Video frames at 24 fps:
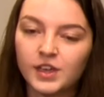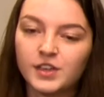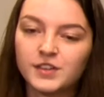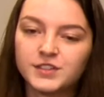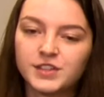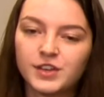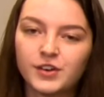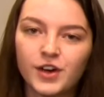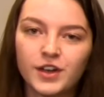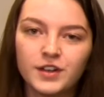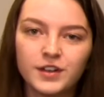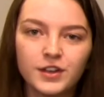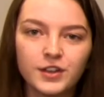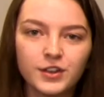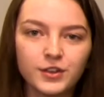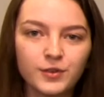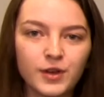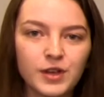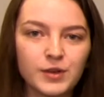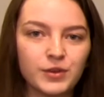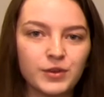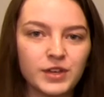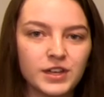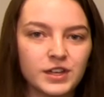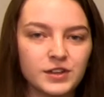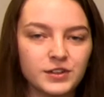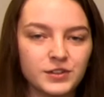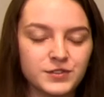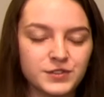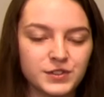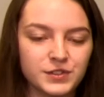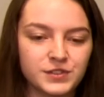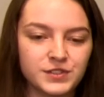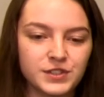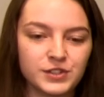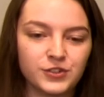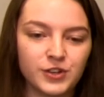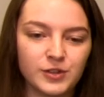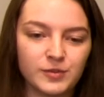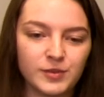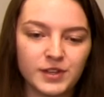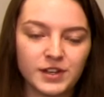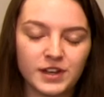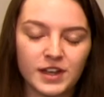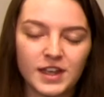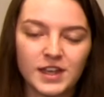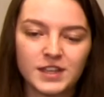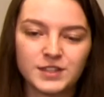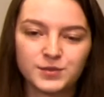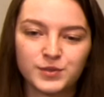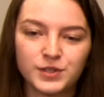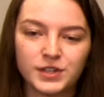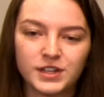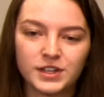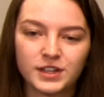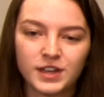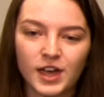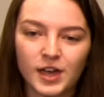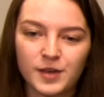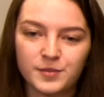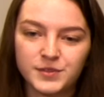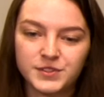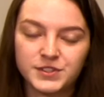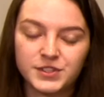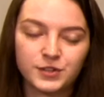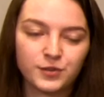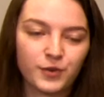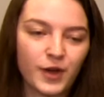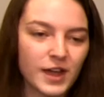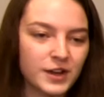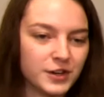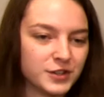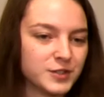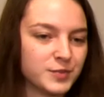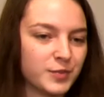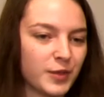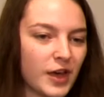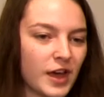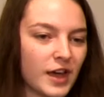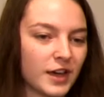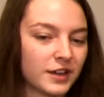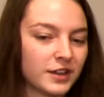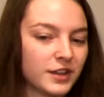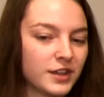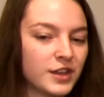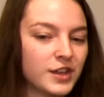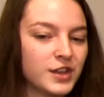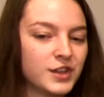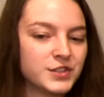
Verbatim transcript: So another we can use lucid dreaming is when it comes to writer's block.